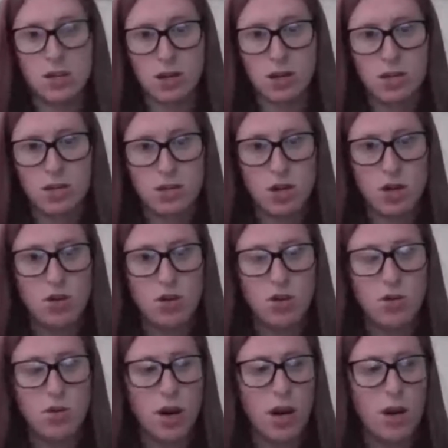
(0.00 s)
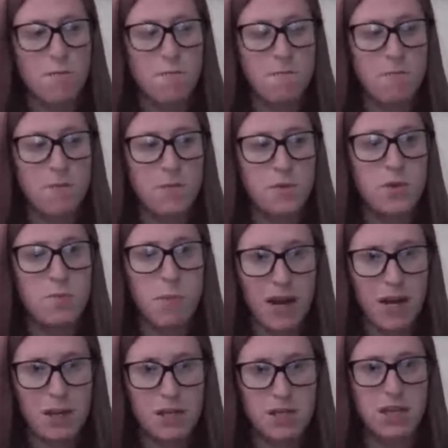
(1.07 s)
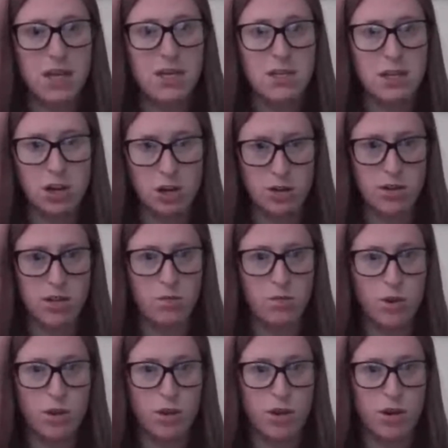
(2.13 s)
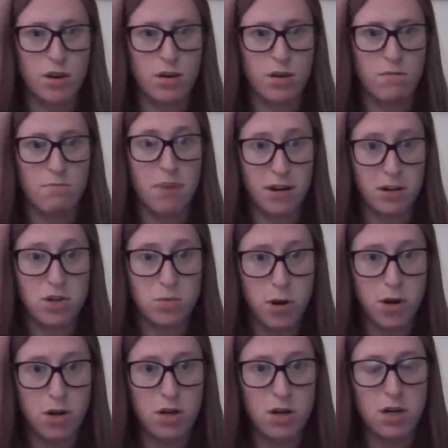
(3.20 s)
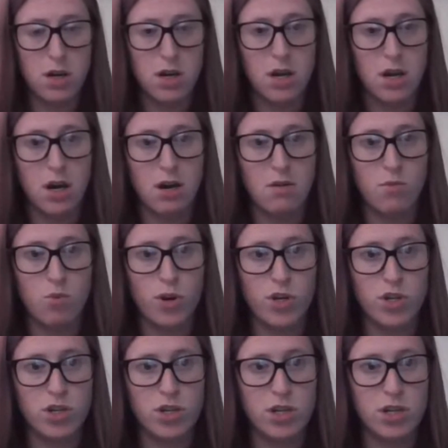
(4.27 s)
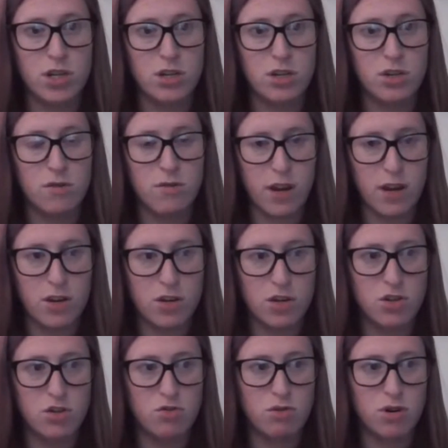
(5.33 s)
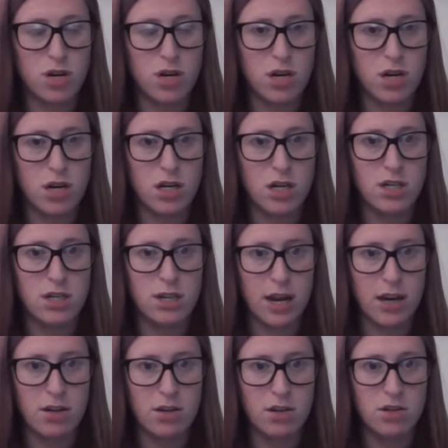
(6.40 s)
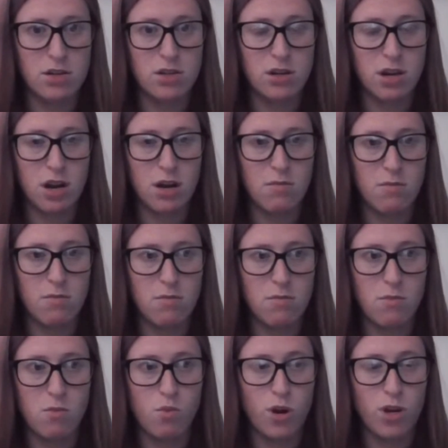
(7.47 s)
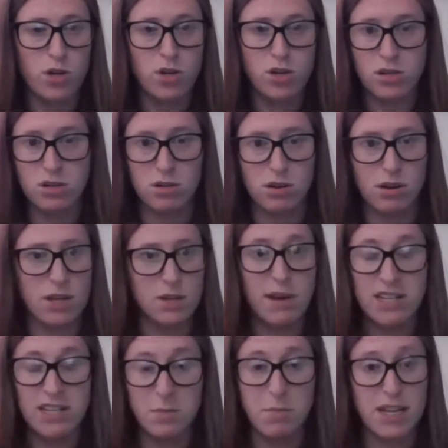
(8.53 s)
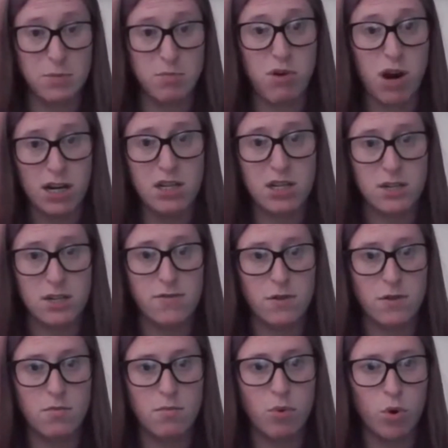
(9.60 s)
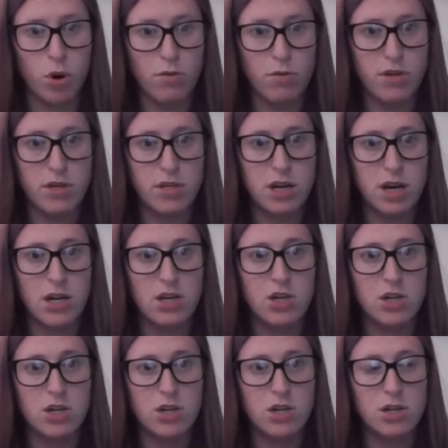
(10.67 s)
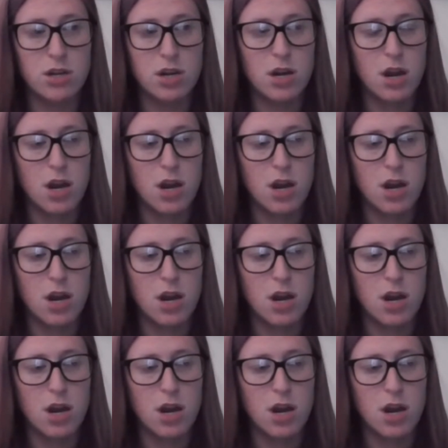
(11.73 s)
So balancing is included within benchmark, which is the sort of industry standard, which is basically best practice for boiler installations.